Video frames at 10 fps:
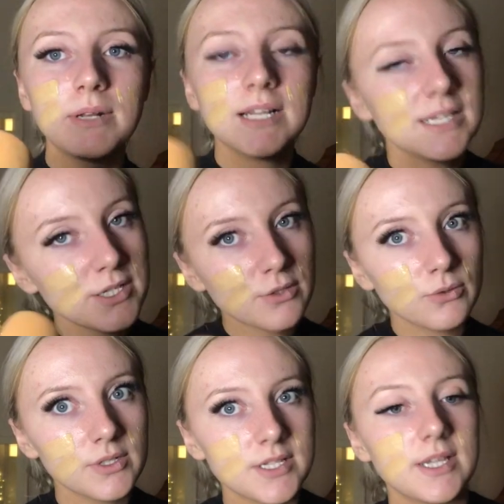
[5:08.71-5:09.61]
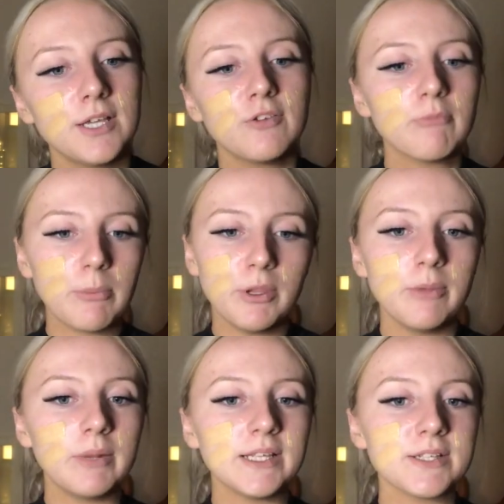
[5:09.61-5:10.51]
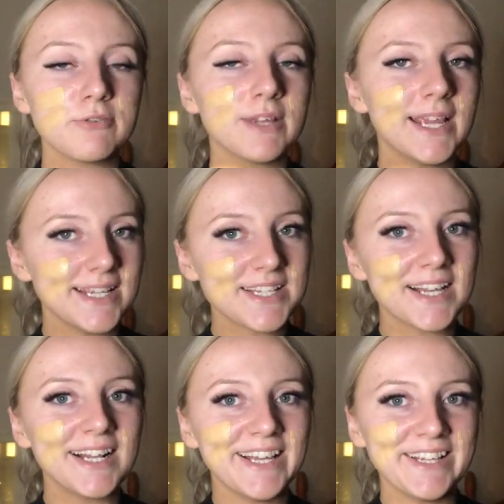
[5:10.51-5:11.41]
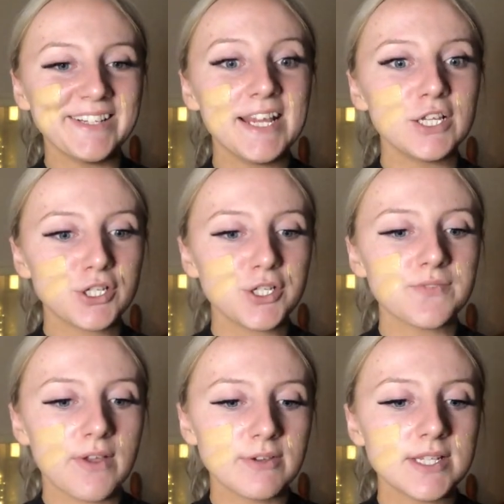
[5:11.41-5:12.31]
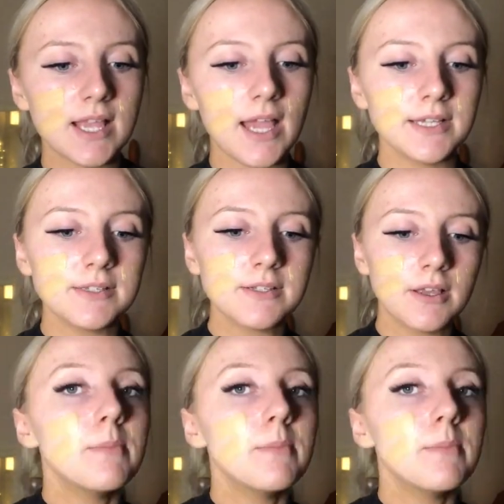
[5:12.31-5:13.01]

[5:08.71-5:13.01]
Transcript: Please ignore the state of my beauty blender. It is clean, it's just very stained.